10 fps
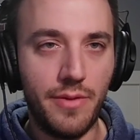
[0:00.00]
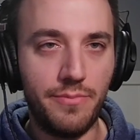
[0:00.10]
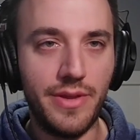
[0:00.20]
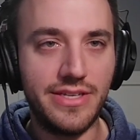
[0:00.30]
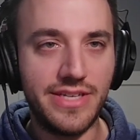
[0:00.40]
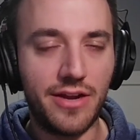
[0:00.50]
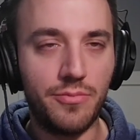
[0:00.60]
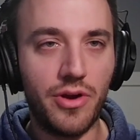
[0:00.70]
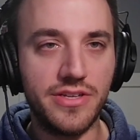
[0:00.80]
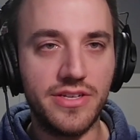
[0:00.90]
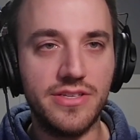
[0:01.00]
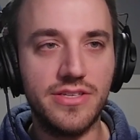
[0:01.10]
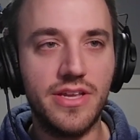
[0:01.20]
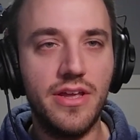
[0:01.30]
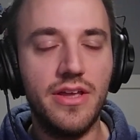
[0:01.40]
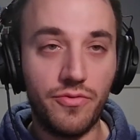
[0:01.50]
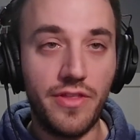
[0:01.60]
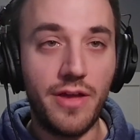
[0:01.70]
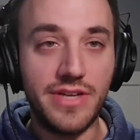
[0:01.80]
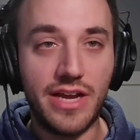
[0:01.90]
big tech presence, for
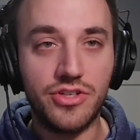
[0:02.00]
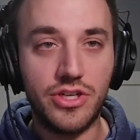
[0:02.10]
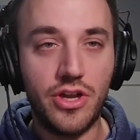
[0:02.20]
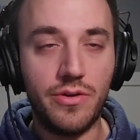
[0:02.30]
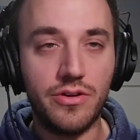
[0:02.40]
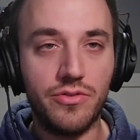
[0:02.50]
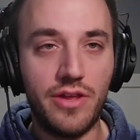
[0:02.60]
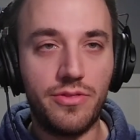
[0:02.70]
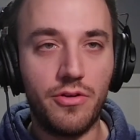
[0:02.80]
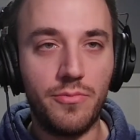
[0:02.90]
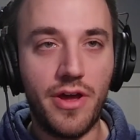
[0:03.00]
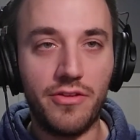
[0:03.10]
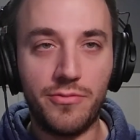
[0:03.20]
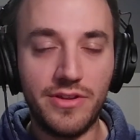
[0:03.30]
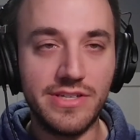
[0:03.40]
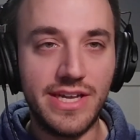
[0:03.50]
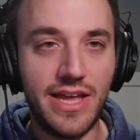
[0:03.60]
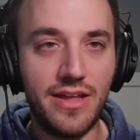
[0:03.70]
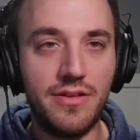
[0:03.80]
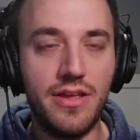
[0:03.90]
them to actually go and create their own models. Because
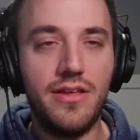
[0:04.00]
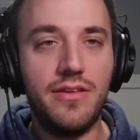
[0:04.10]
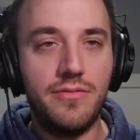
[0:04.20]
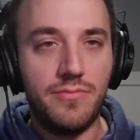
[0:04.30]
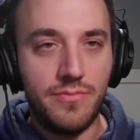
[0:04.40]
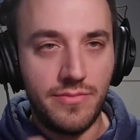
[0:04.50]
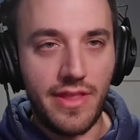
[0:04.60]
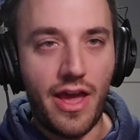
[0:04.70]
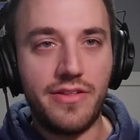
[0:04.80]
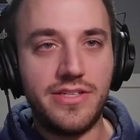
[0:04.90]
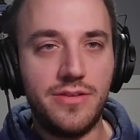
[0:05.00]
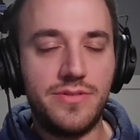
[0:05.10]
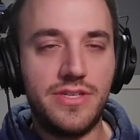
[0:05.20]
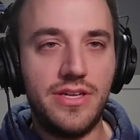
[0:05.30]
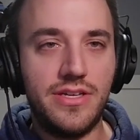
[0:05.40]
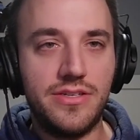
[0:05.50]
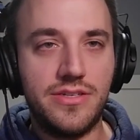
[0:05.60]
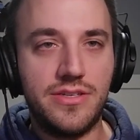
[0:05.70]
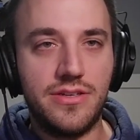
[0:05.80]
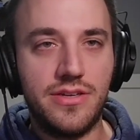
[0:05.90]
again, now that DeepSeek
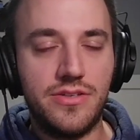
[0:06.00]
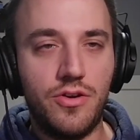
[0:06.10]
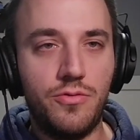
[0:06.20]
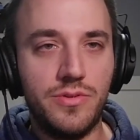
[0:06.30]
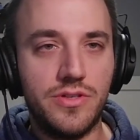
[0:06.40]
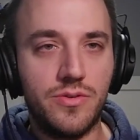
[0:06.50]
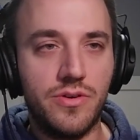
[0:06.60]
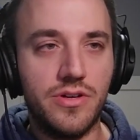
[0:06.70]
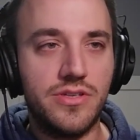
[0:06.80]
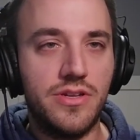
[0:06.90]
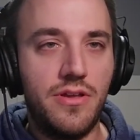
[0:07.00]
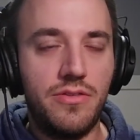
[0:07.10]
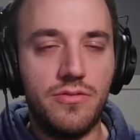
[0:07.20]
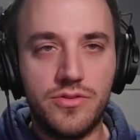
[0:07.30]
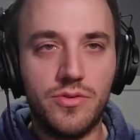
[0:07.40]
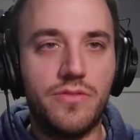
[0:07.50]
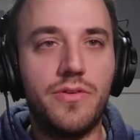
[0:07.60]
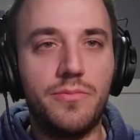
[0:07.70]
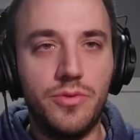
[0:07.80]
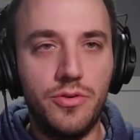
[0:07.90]
is open source, there's sort of
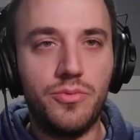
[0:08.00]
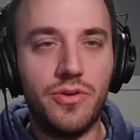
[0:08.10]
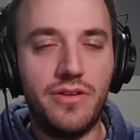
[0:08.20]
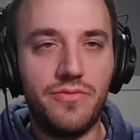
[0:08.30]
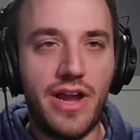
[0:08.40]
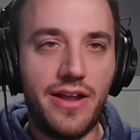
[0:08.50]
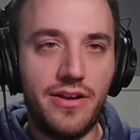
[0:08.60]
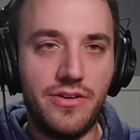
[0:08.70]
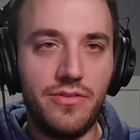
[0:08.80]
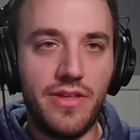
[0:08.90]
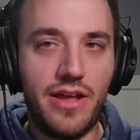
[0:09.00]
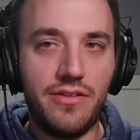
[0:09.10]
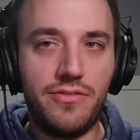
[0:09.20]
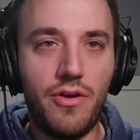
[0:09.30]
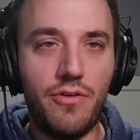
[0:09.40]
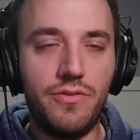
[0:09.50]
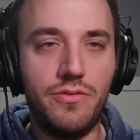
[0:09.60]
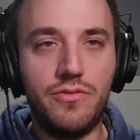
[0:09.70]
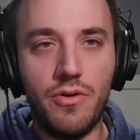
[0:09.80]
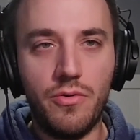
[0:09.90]
a blueprint for how to do that. So if you
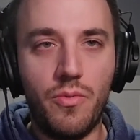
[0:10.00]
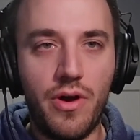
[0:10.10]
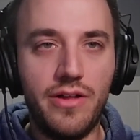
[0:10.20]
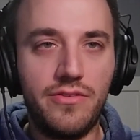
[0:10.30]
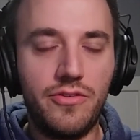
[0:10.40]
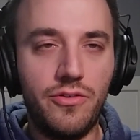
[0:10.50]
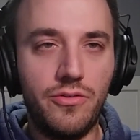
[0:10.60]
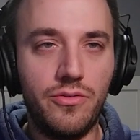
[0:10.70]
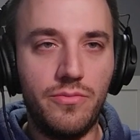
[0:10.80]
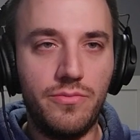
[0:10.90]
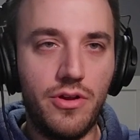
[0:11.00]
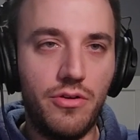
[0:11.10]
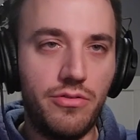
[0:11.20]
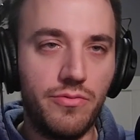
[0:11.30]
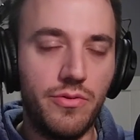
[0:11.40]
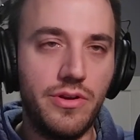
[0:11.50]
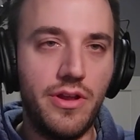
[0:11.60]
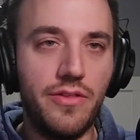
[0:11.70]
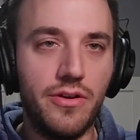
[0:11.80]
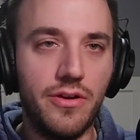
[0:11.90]
don't want to go through
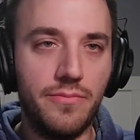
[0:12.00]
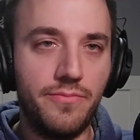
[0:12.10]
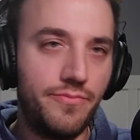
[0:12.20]
another